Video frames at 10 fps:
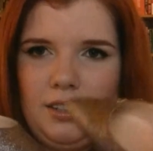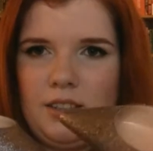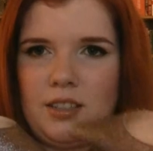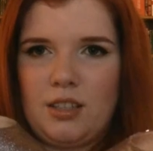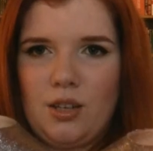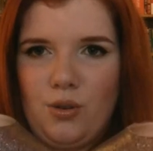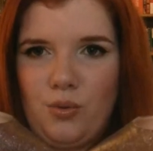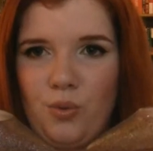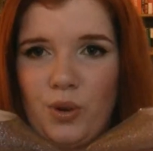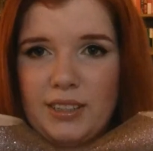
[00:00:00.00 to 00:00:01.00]

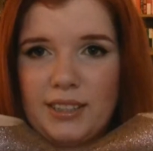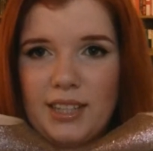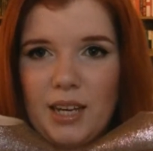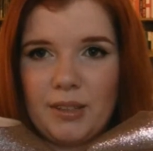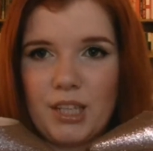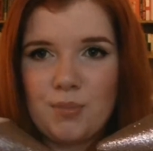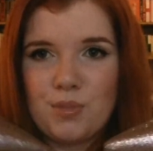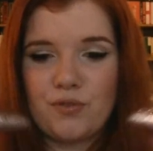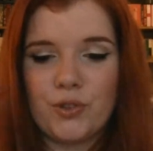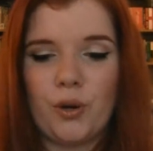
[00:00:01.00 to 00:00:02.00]
So when the time
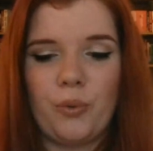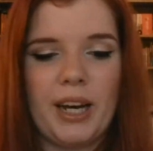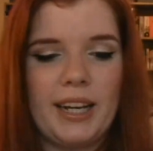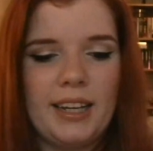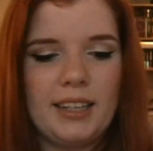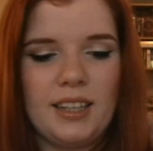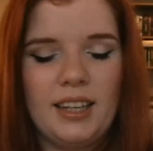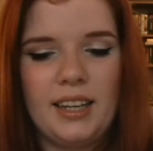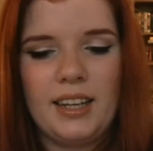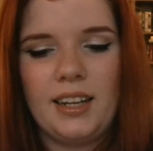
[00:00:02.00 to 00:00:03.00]
comes for our wedding
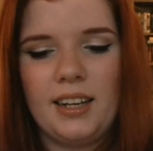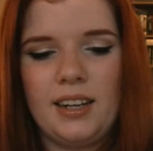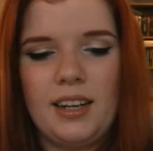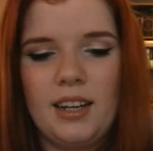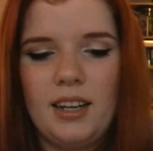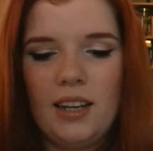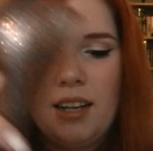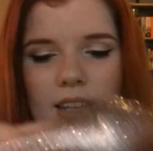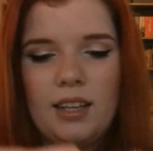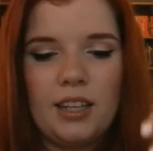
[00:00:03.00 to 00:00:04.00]
and
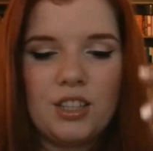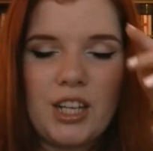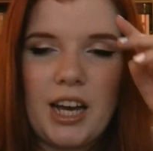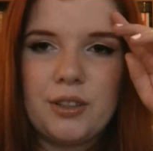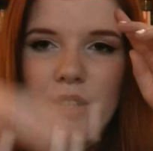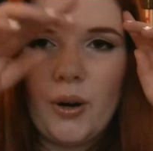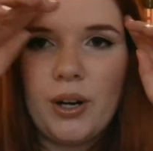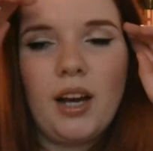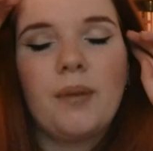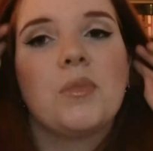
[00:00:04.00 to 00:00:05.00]
in
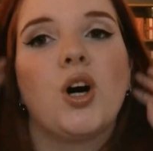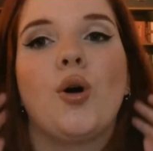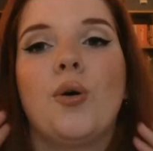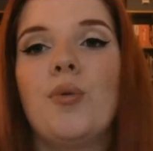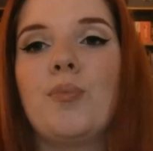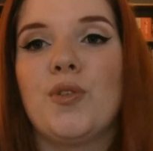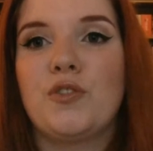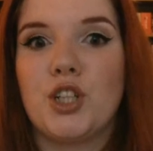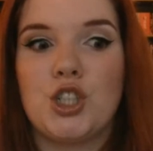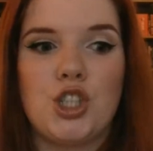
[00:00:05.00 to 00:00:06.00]
January, I'm,
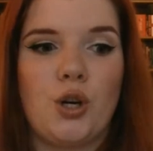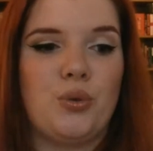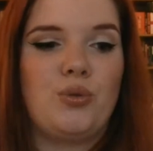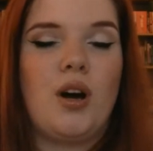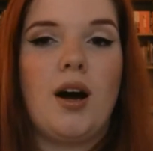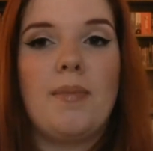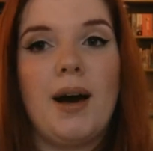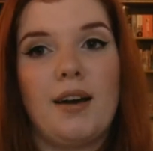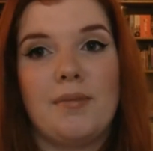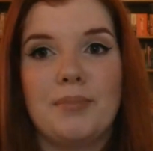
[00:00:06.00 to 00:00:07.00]
I'm going to show you
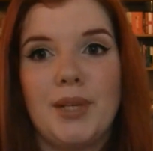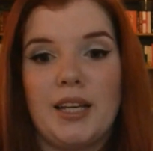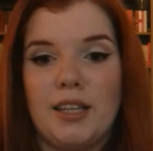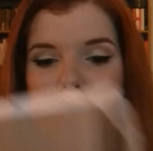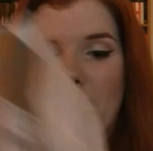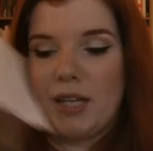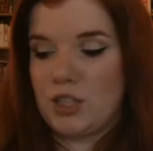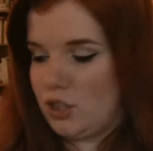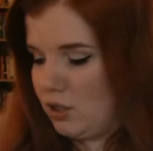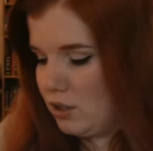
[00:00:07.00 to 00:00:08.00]
about a million
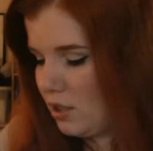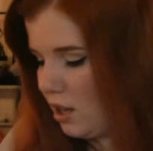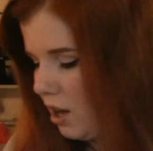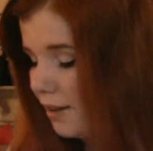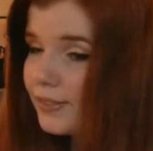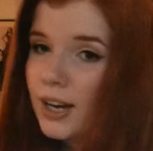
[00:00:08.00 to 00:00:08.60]
pictures, of